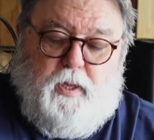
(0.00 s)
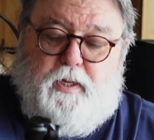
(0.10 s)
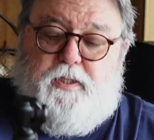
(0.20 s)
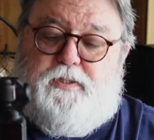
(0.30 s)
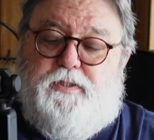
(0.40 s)

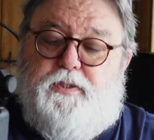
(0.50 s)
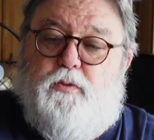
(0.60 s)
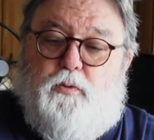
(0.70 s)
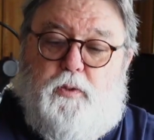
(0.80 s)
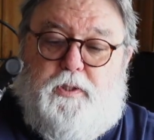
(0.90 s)
and it's
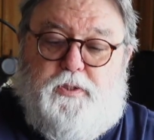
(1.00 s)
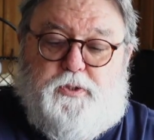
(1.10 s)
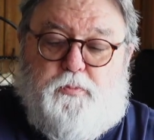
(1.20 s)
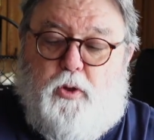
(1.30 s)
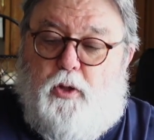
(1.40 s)
still really
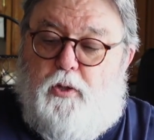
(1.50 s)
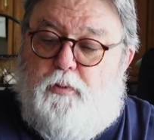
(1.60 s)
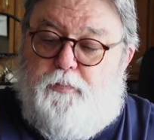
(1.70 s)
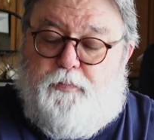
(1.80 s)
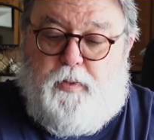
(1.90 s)
small,
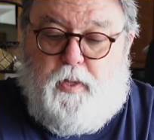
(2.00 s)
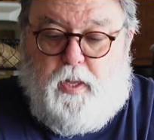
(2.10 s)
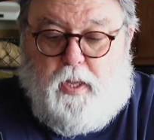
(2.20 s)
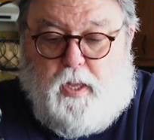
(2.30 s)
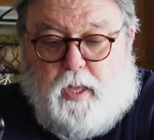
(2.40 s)

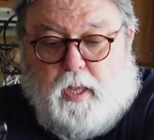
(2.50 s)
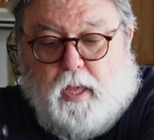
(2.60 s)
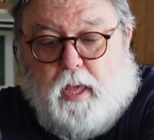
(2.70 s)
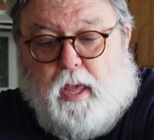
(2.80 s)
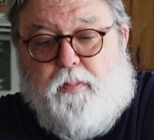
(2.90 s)

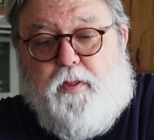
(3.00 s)
and